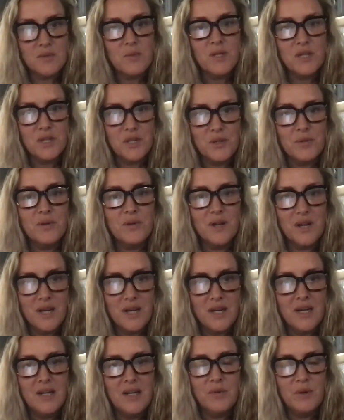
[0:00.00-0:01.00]
we do.
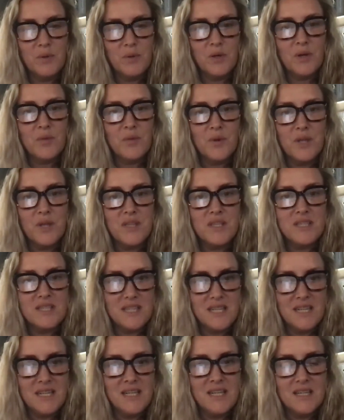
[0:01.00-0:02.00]
We work with
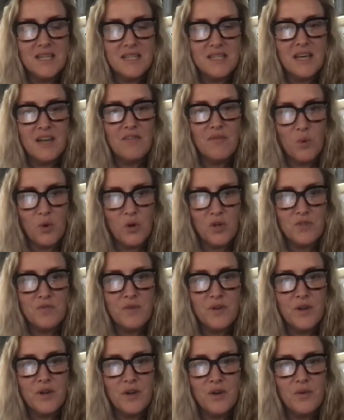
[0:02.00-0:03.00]
CES out of
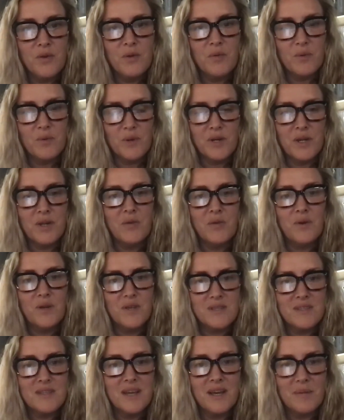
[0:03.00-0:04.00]
Mooresville. We were working with
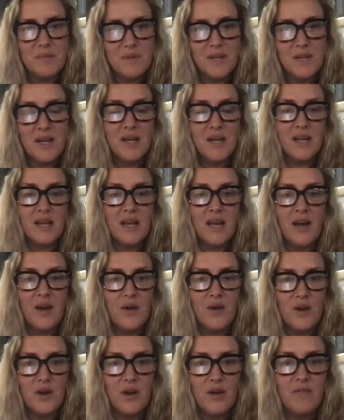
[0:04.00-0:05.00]
Slab Tech
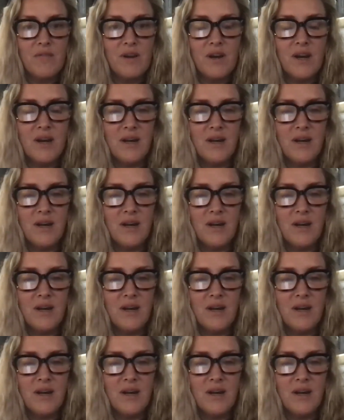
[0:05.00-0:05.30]
out of